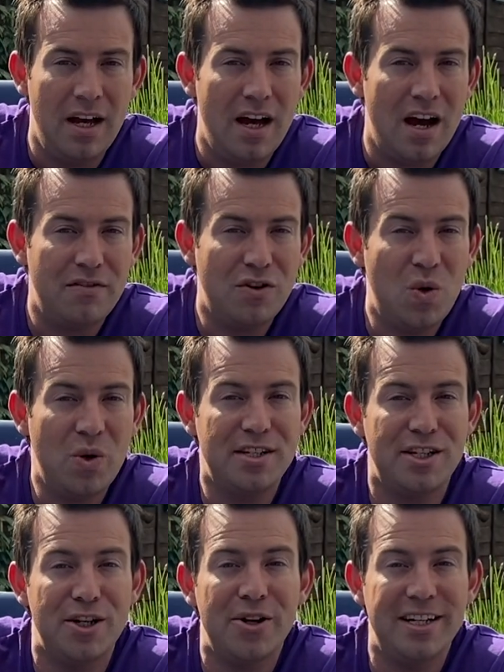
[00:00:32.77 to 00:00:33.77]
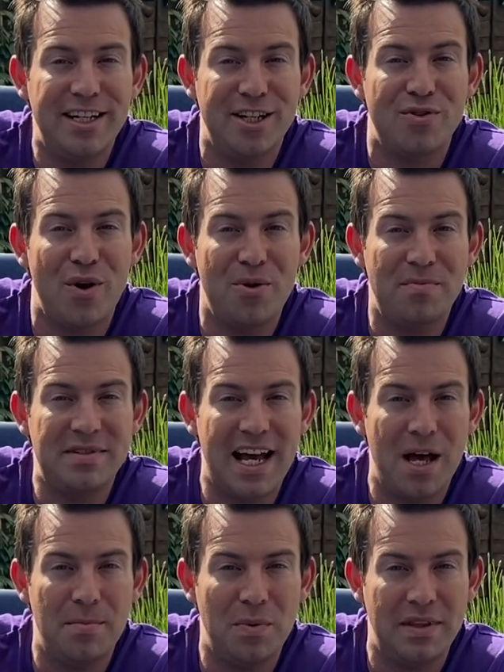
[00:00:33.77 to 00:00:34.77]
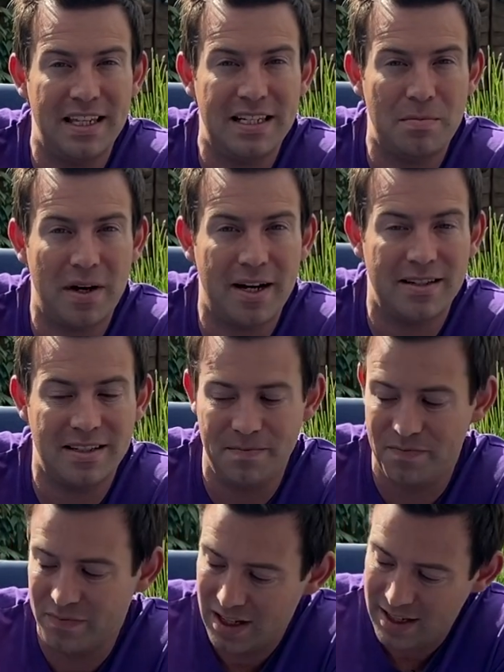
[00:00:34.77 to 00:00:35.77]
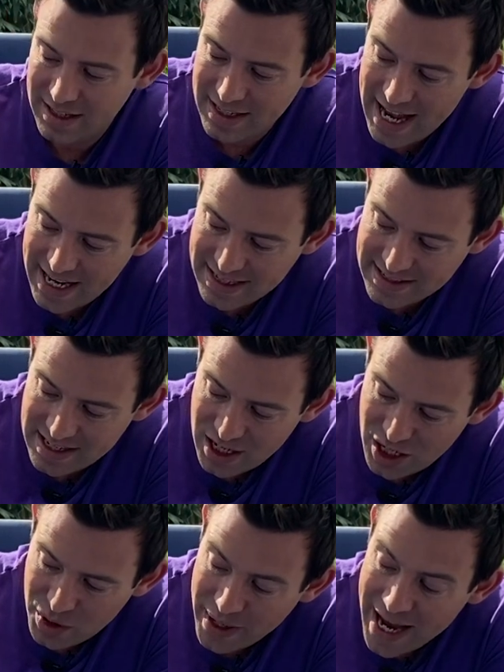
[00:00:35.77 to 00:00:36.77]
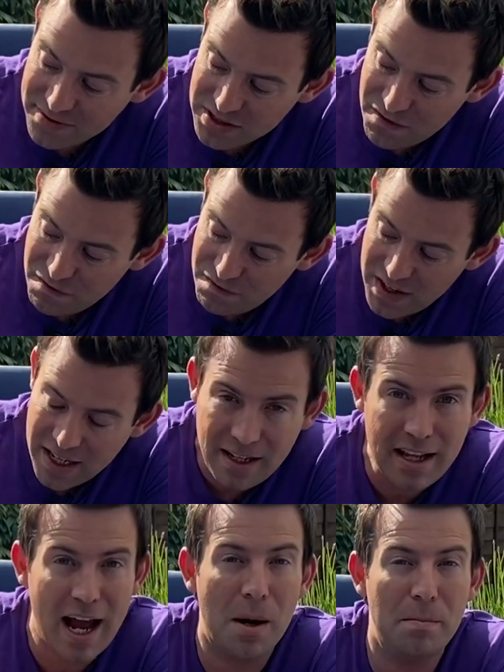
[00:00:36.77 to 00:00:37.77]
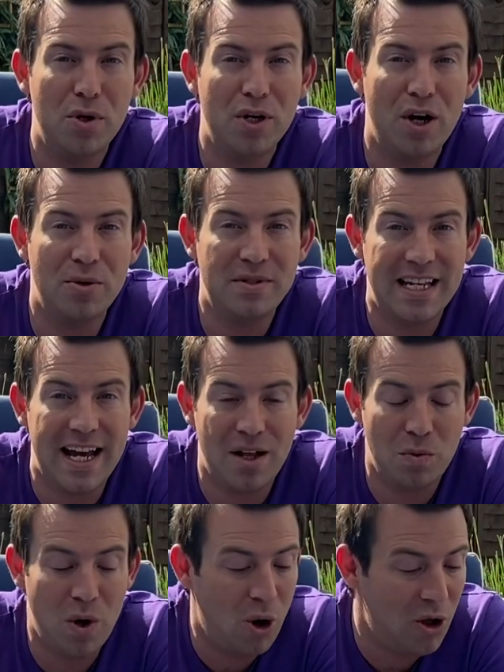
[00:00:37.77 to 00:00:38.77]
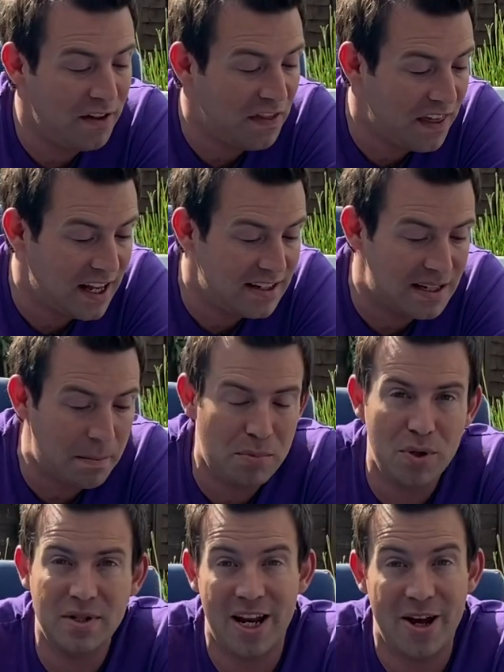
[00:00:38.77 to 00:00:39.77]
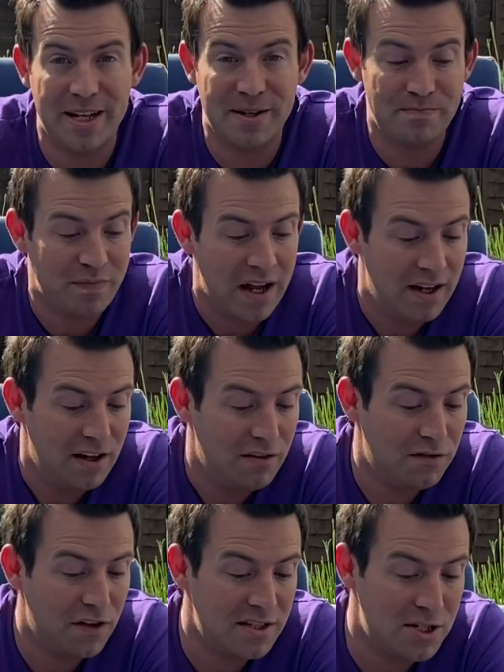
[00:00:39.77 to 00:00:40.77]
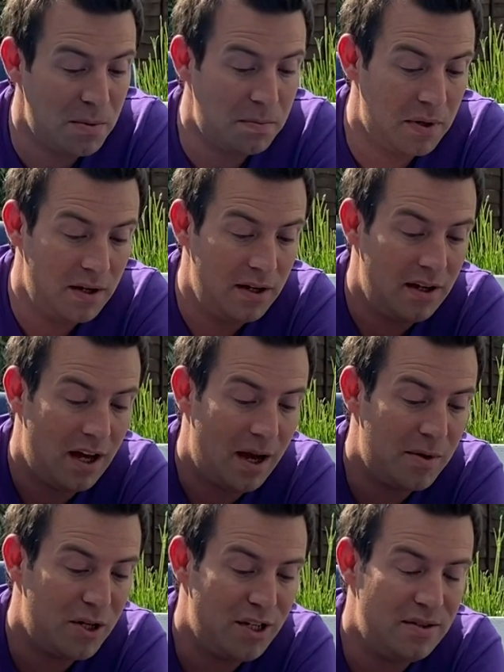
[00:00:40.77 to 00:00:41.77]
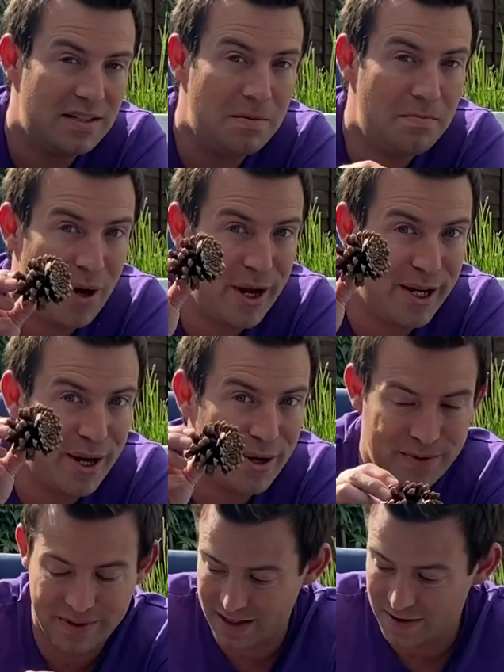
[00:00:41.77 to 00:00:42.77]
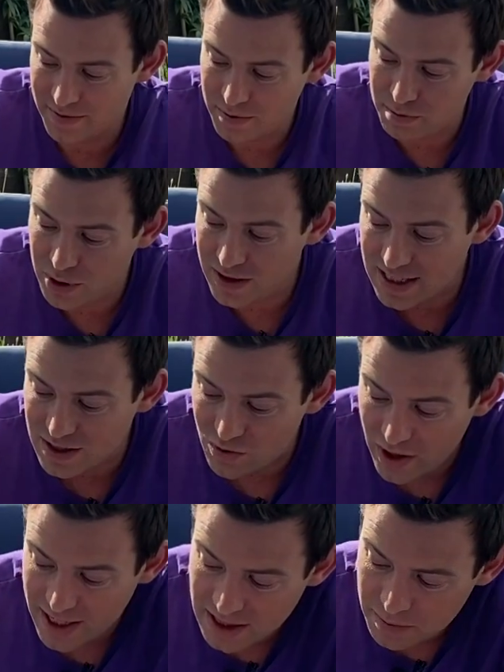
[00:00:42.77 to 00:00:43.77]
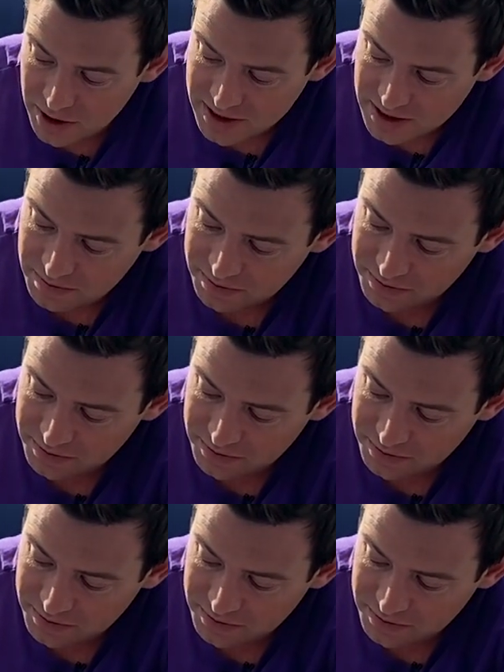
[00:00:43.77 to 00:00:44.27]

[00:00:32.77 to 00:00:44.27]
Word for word: Of course you're going to need a grown-up to help you with this part. Next we have to fill our bug hotel with all the things that bugs like. First up I'm going to use some pine cones. Put these right in the bottom.